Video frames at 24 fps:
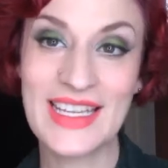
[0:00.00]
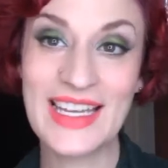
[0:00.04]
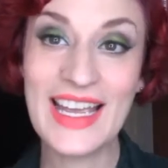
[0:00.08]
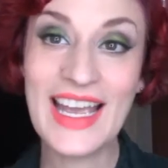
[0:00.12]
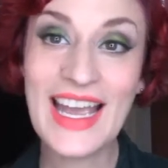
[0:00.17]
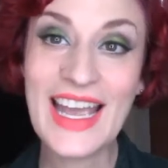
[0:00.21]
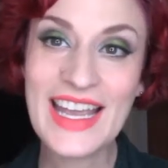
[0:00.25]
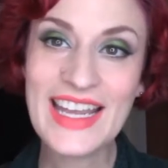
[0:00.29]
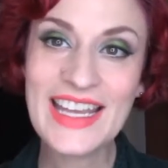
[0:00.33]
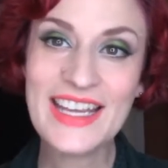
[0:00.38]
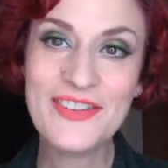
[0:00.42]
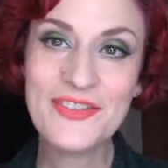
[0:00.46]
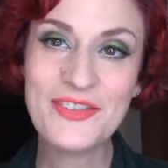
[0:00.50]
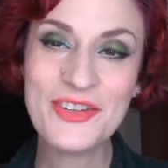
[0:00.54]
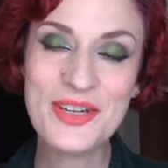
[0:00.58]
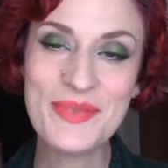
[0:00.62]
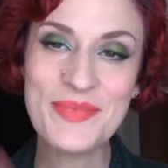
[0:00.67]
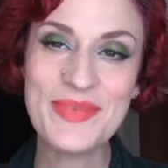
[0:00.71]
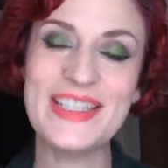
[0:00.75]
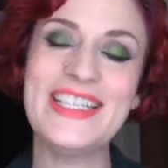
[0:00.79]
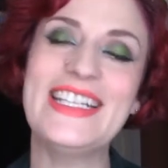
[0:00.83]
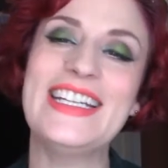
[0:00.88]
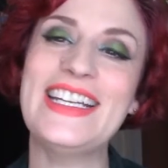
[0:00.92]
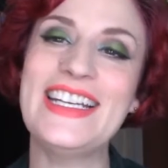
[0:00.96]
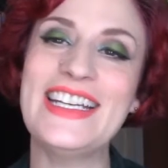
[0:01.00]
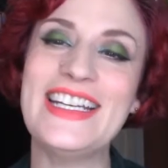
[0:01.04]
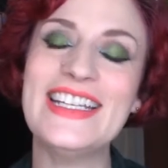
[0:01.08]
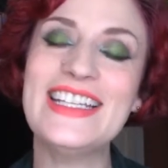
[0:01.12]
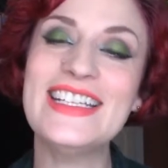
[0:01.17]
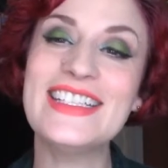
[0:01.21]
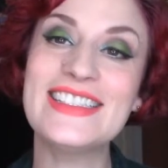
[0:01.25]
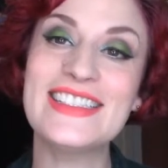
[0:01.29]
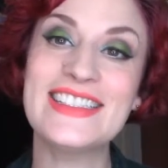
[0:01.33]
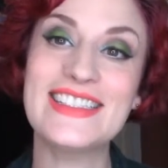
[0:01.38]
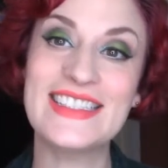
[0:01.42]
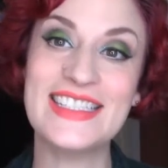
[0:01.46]
Hey everybody,
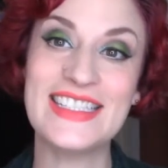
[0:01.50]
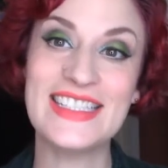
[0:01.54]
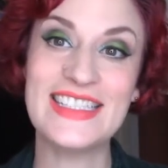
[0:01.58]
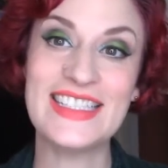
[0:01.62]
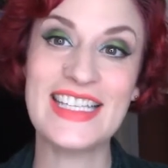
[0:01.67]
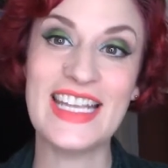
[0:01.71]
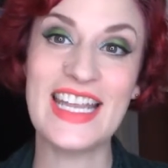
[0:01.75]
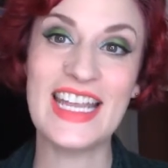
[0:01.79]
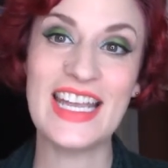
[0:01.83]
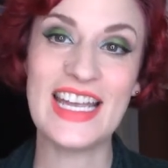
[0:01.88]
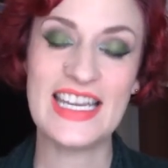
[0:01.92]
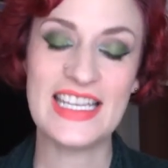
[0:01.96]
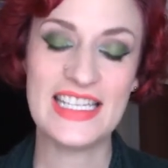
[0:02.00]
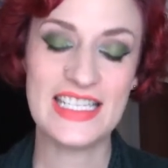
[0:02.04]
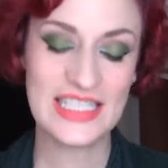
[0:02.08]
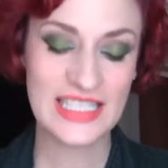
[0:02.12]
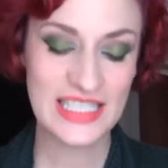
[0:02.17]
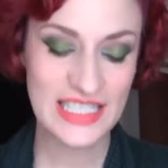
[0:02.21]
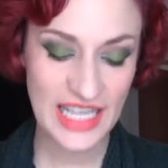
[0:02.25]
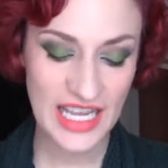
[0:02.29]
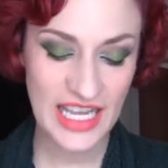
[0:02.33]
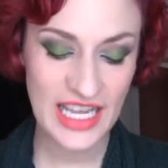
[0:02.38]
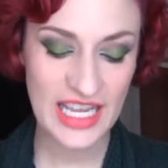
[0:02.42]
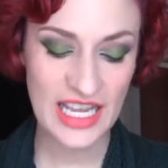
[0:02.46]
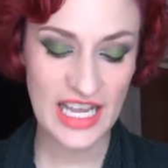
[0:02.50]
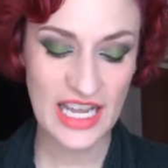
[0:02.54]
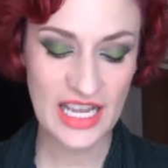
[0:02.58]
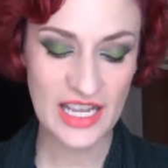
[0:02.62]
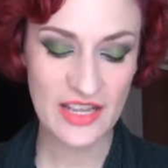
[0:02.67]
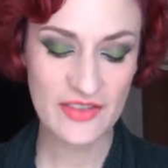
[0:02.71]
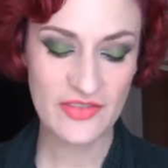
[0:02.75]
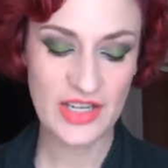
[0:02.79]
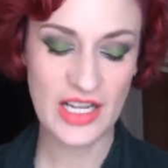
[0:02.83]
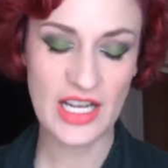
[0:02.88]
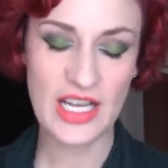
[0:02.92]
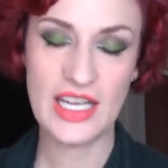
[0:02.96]
it's Dizzy, and today I
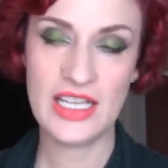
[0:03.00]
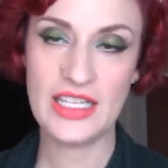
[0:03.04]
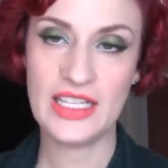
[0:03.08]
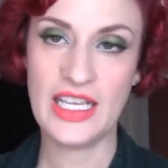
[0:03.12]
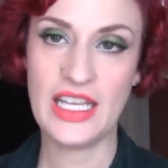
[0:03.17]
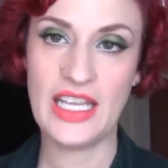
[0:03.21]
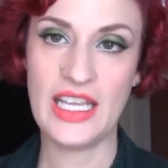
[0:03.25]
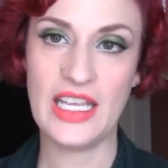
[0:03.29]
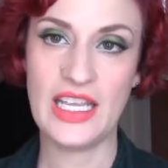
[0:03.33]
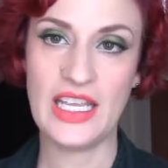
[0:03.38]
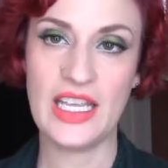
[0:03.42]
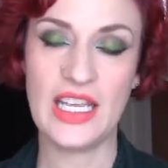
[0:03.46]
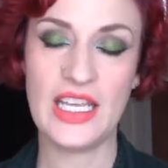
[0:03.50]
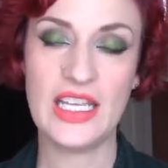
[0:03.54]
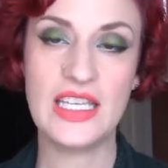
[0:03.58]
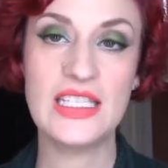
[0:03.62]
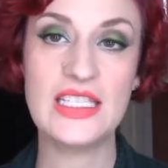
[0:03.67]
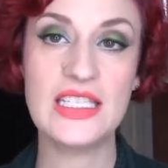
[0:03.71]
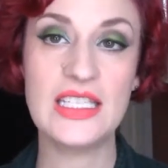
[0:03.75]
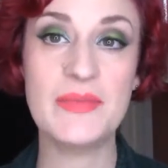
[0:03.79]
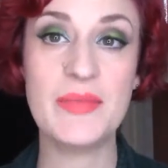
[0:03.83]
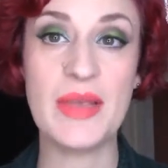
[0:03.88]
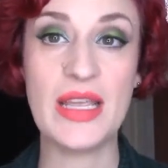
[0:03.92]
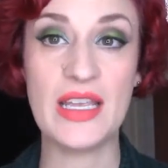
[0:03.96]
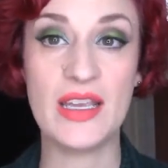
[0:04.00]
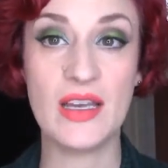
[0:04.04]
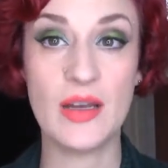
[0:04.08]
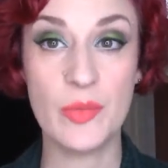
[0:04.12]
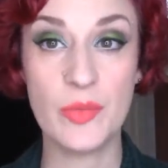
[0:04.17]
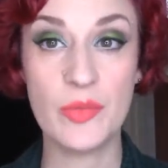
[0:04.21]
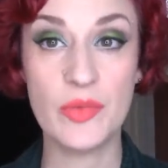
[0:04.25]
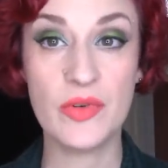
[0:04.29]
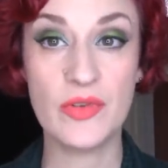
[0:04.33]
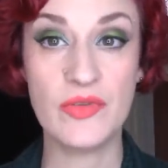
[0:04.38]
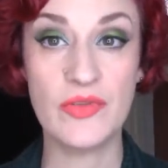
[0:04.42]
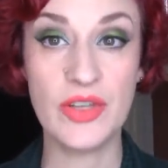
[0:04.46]
have got a indie
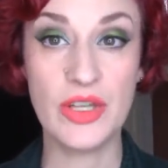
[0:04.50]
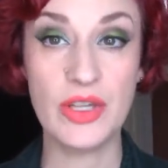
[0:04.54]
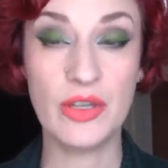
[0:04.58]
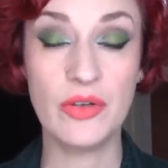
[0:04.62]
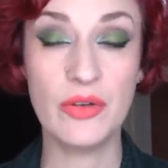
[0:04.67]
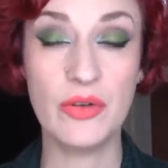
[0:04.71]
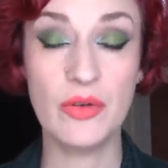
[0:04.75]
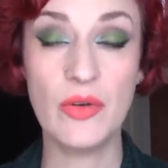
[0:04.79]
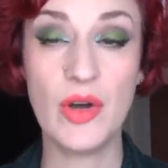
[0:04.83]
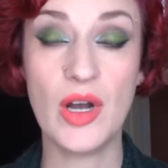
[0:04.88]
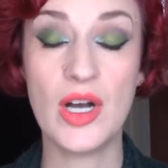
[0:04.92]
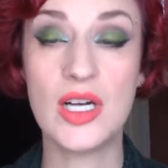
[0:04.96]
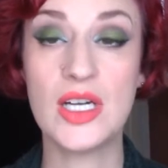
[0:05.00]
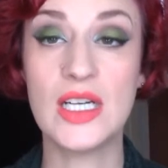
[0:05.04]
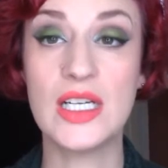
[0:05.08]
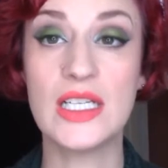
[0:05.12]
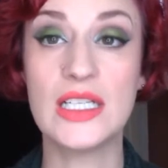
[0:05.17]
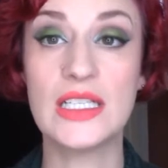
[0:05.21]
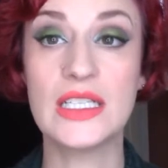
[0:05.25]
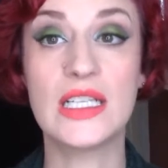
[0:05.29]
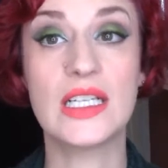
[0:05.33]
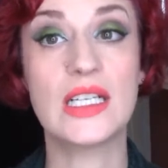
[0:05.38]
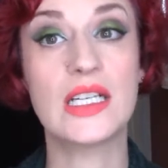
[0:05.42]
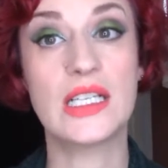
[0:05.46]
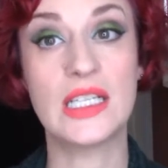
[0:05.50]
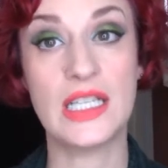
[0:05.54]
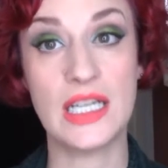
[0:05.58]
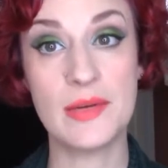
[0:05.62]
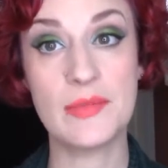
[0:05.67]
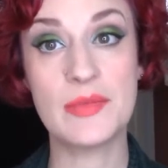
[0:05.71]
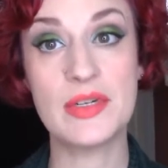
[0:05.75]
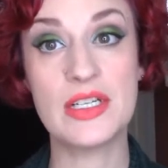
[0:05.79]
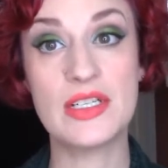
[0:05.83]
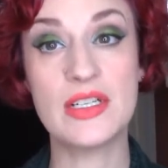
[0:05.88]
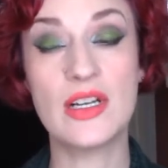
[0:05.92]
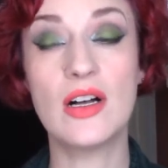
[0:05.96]
makeup review on
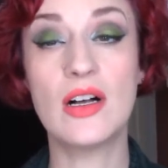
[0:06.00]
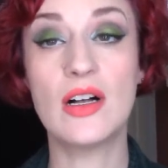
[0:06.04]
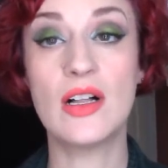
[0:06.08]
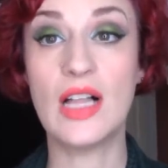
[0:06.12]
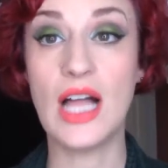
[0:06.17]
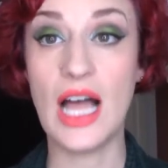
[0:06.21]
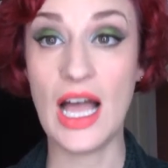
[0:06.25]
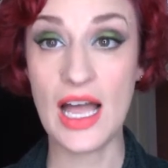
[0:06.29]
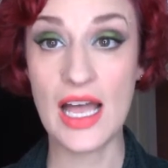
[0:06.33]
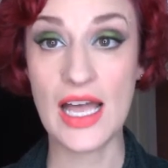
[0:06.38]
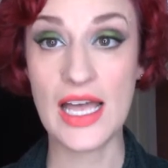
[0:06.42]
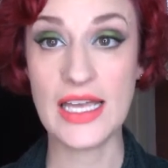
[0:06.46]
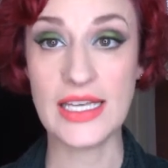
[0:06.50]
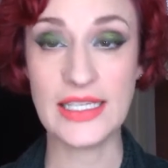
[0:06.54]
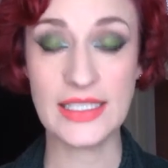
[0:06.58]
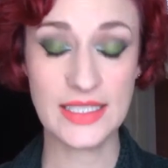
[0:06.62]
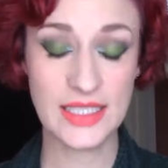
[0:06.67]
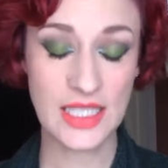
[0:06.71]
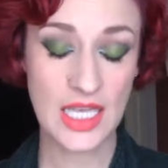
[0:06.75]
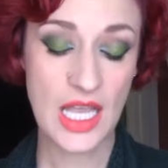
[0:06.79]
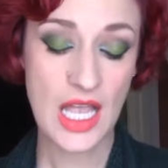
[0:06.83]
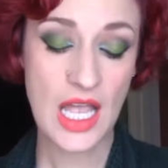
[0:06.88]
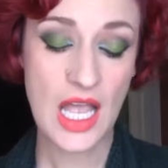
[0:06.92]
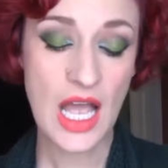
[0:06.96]
Glamour Doll Eyes.